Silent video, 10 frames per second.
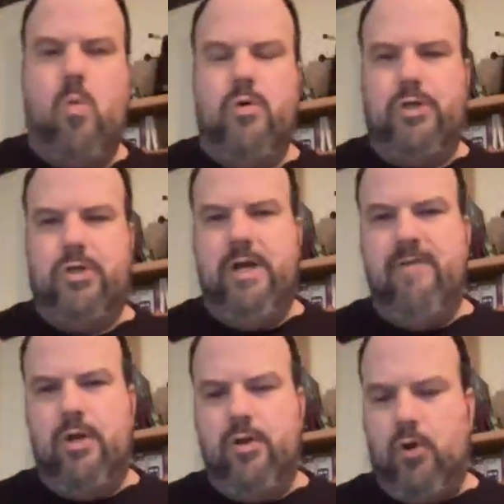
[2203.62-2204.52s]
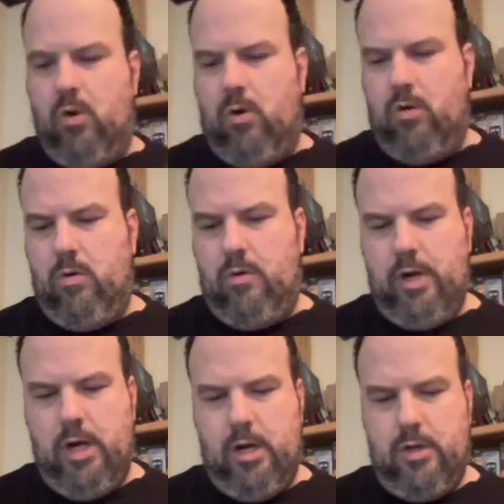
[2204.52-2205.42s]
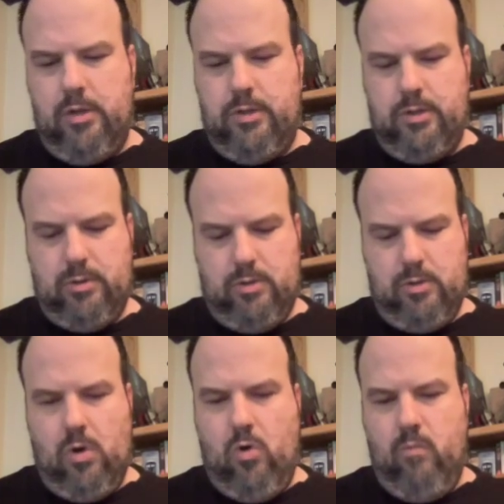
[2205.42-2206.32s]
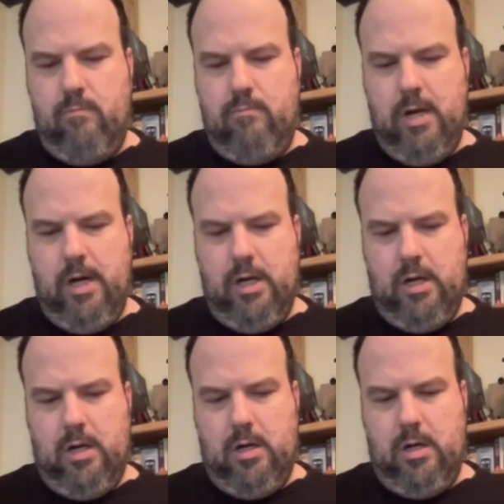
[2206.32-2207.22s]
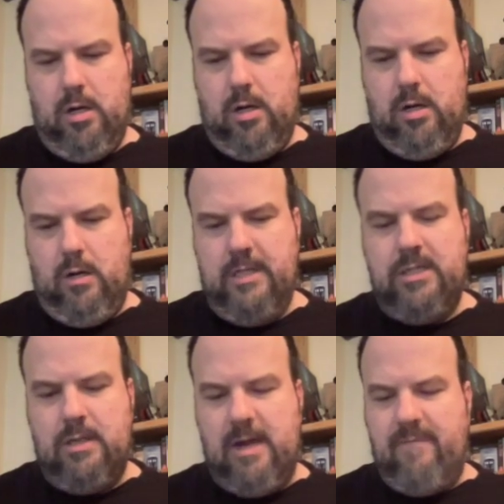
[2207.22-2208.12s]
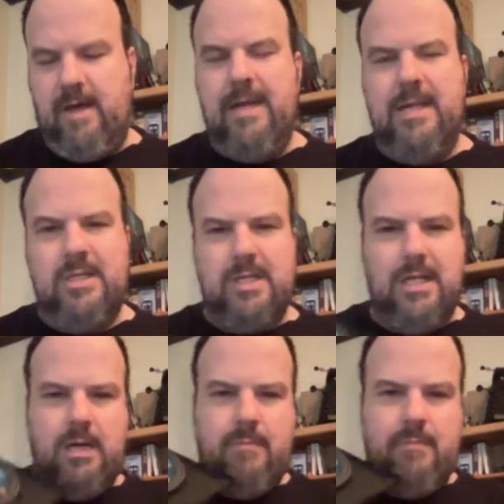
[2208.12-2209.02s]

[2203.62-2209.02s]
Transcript: Stephen Thorne as Omega. I still have that. I didn't send in